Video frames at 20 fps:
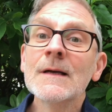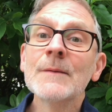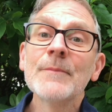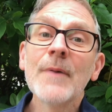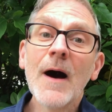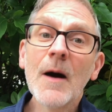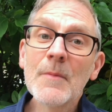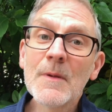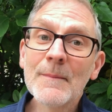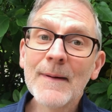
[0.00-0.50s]

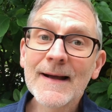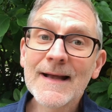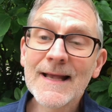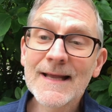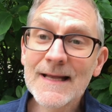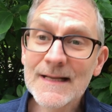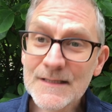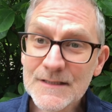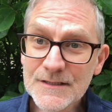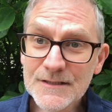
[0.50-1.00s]
but I'll be back
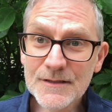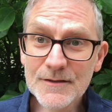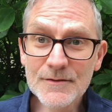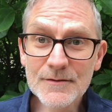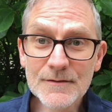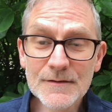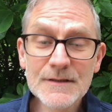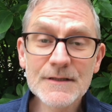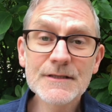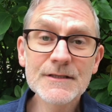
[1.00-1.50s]
again
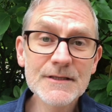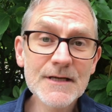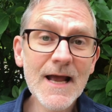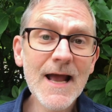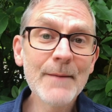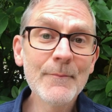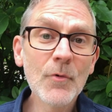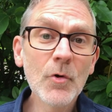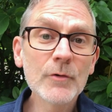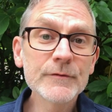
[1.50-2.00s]
soon to
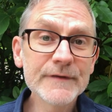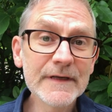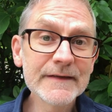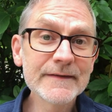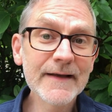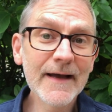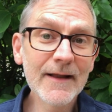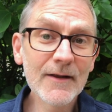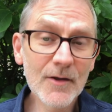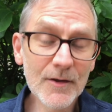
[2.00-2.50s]
share more
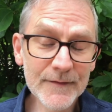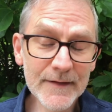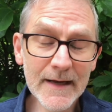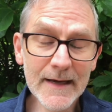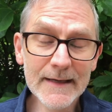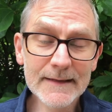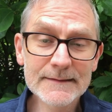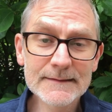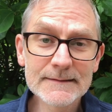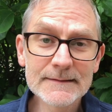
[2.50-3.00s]
detail on
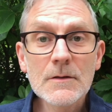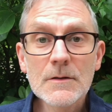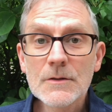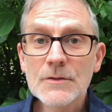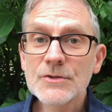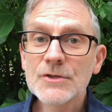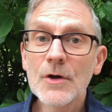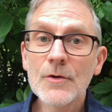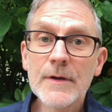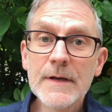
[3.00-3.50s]
that.
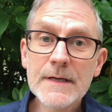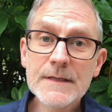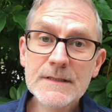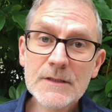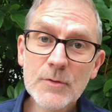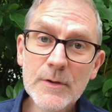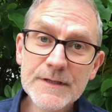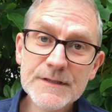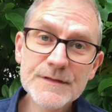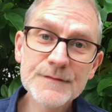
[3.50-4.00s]
So here's a
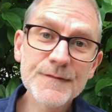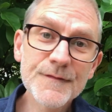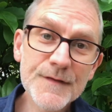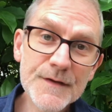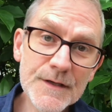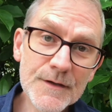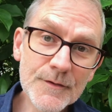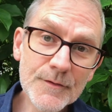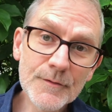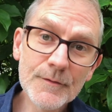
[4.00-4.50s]
question for
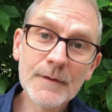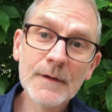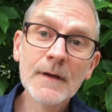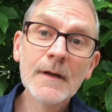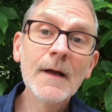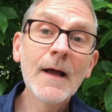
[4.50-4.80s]
you.